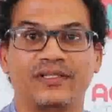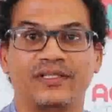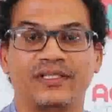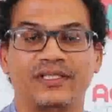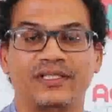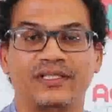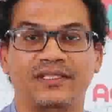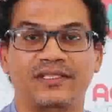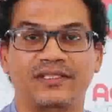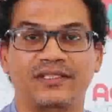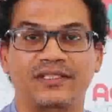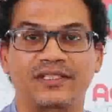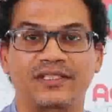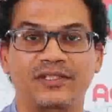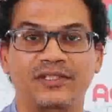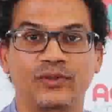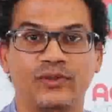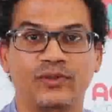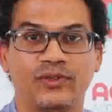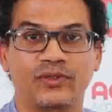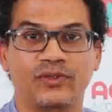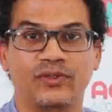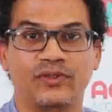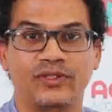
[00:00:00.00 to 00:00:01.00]
the
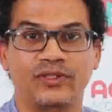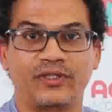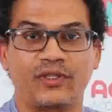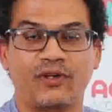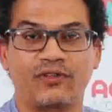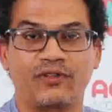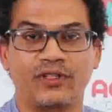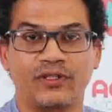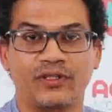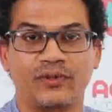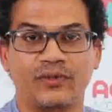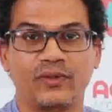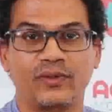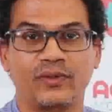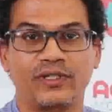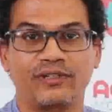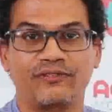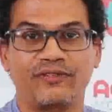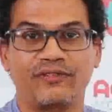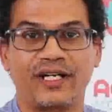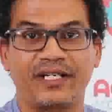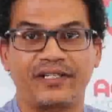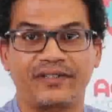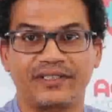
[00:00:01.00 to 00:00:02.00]
novel
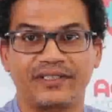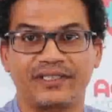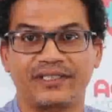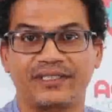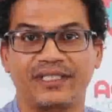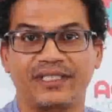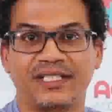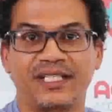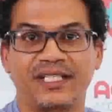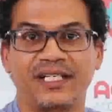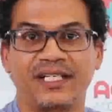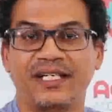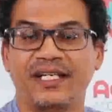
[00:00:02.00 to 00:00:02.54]
coronavirus,